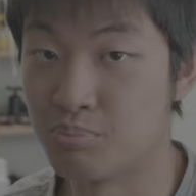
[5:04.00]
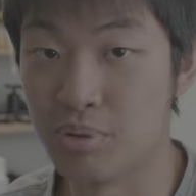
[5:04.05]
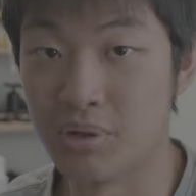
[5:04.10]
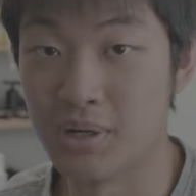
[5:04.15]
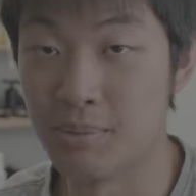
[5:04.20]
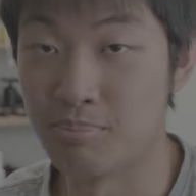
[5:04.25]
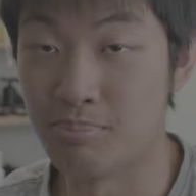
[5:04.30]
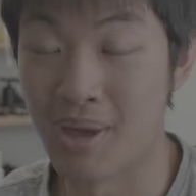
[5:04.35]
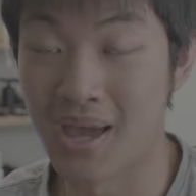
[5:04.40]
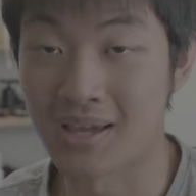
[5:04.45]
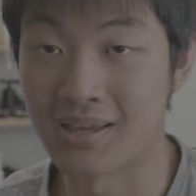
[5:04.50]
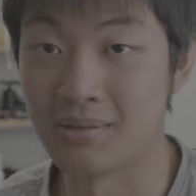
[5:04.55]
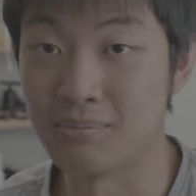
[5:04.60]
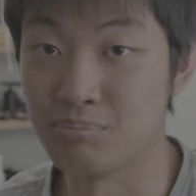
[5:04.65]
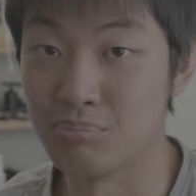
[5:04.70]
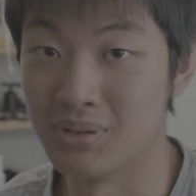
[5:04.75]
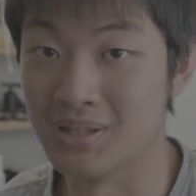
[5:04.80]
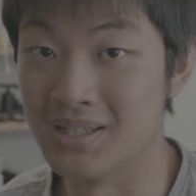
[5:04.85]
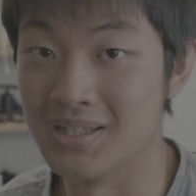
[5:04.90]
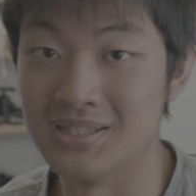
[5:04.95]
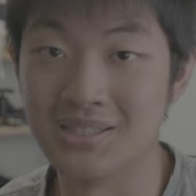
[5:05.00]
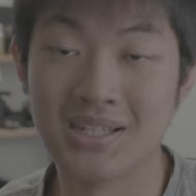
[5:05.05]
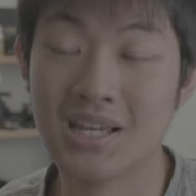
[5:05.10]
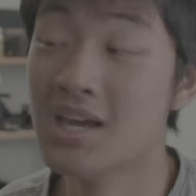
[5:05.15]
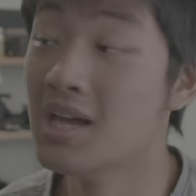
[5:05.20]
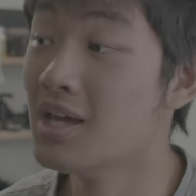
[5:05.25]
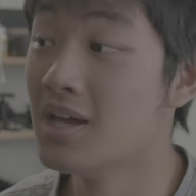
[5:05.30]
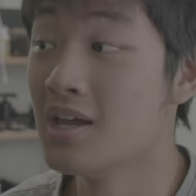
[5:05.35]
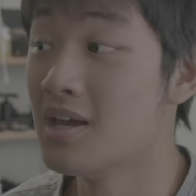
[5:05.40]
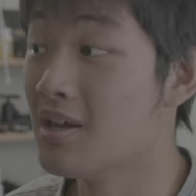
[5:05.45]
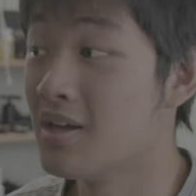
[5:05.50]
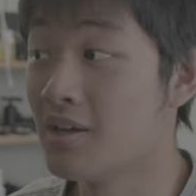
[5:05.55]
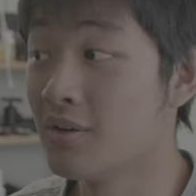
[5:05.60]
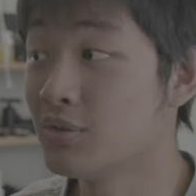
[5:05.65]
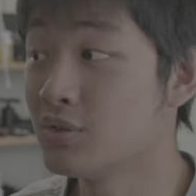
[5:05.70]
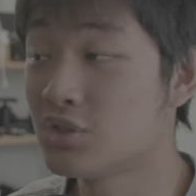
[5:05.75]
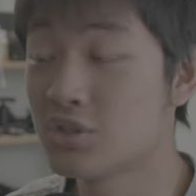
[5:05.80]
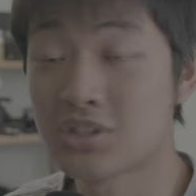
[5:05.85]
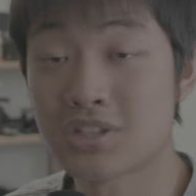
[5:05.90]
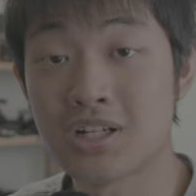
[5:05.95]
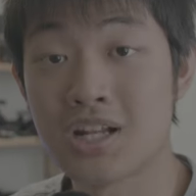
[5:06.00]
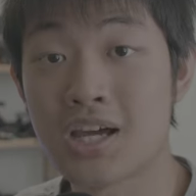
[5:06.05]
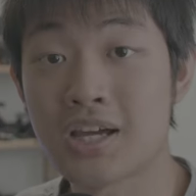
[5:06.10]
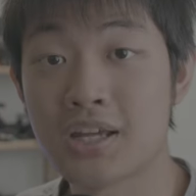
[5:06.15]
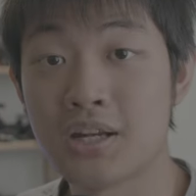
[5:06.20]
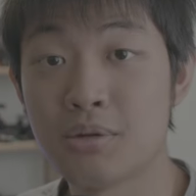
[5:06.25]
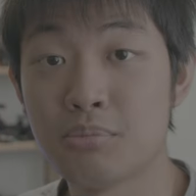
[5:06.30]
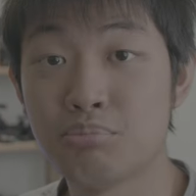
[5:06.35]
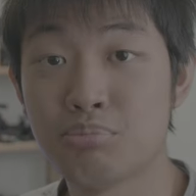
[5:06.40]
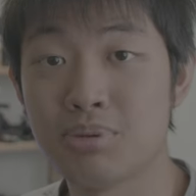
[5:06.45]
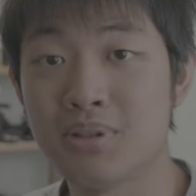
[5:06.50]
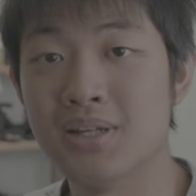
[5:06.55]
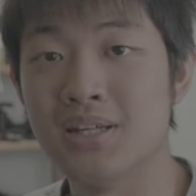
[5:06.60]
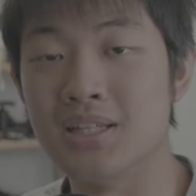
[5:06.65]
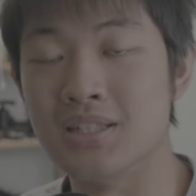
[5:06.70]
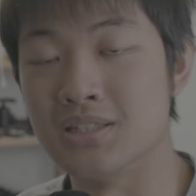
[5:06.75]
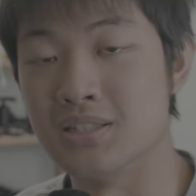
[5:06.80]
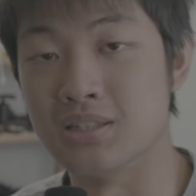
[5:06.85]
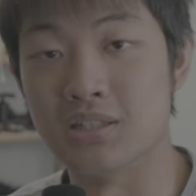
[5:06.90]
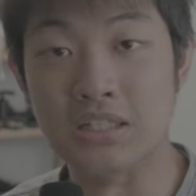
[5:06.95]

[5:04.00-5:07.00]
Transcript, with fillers: put it back in place. It would just lock it in place.